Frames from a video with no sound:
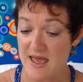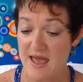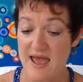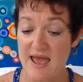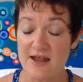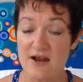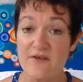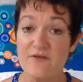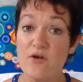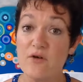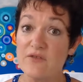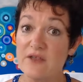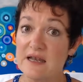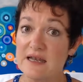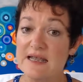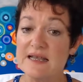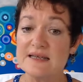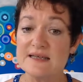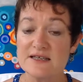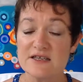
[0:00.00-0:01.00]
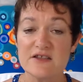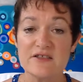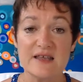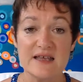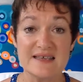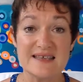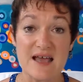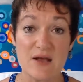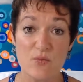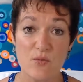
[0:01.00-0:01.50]
And I've got the links to the
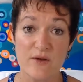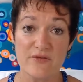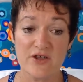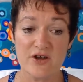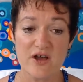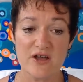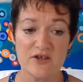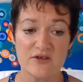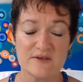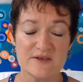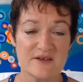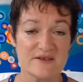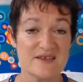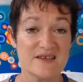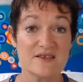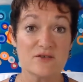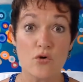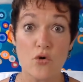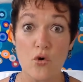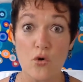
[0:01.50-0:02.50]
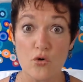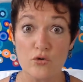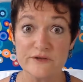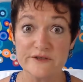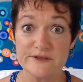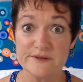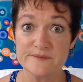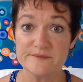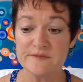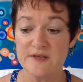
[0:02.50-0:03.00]
exact one that I use because it's
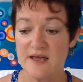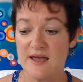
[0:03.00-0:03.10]
awesome